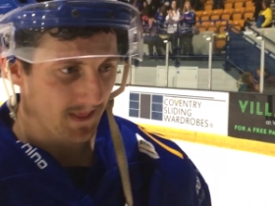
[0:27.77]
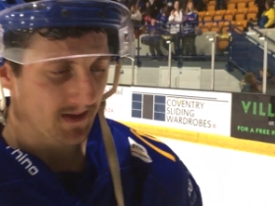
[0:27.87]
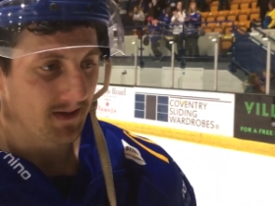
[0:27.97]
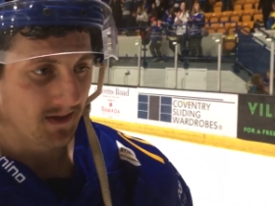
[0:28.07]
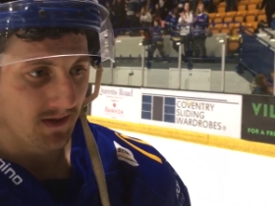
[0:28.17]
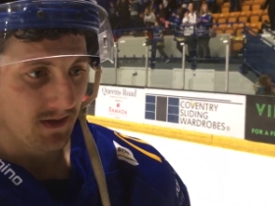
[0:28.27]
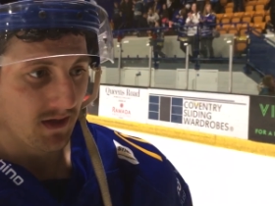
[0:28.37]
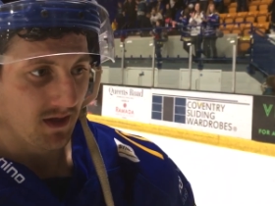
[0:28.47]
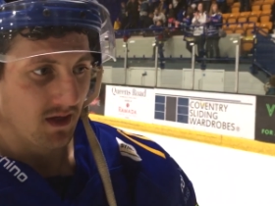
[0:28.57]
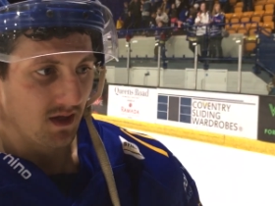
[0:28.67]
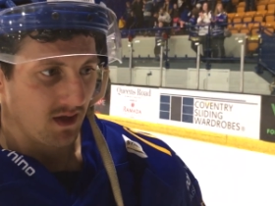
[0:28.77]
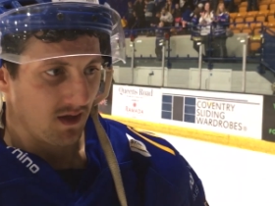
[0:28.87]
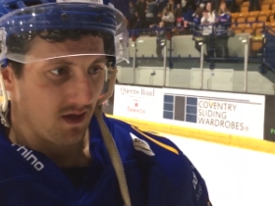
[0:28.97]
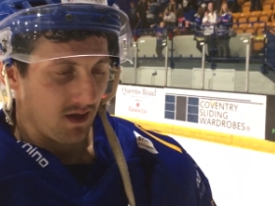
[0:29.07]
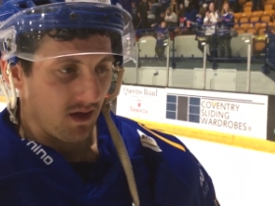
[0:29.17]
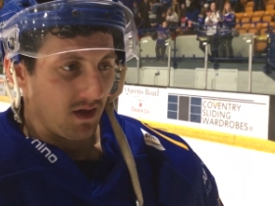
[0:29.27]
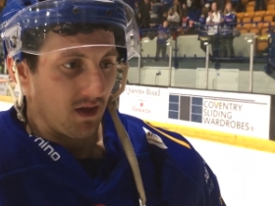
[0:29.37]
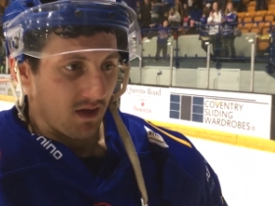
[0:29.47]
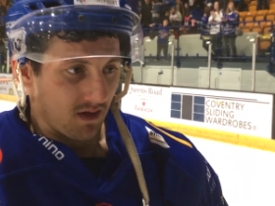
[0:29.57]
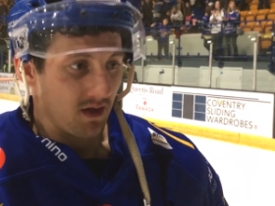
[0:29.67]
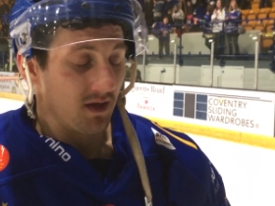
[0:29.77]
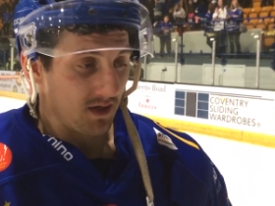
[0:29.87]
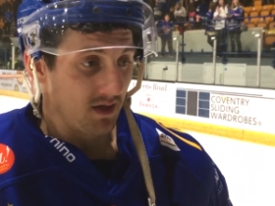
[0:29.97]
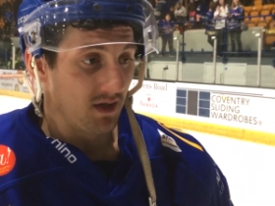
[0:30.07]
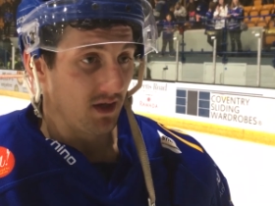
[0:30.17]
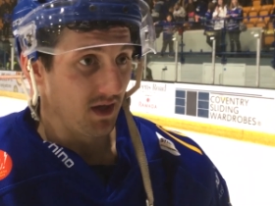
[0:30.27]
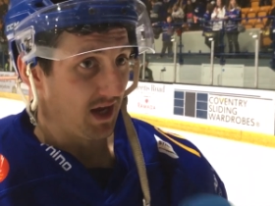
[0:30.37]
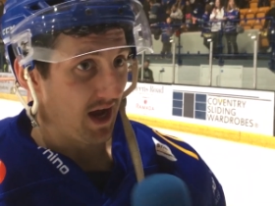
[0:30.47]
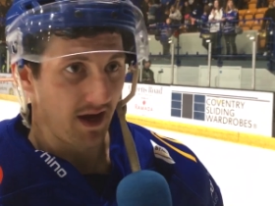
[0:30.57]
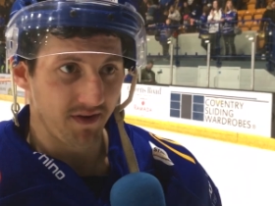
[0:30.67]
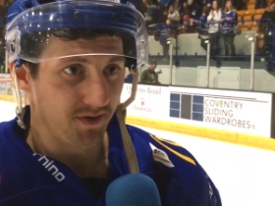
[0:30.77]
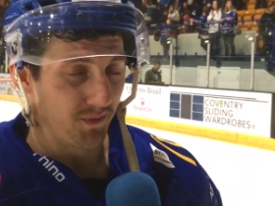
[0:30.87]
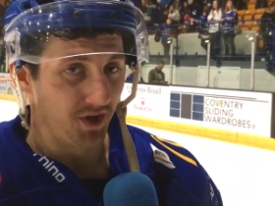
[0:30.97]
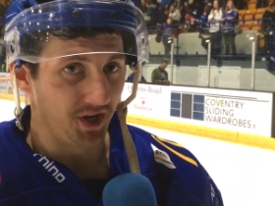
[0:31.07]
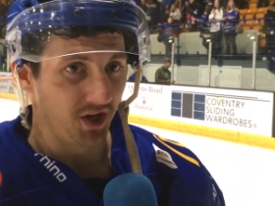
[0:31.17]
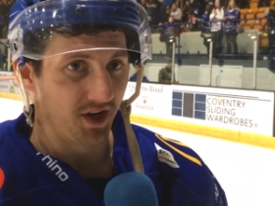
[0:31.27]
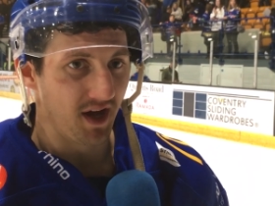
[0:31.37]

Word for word: They were both their team's MVPs. Both guys were superb. Yeah, really good.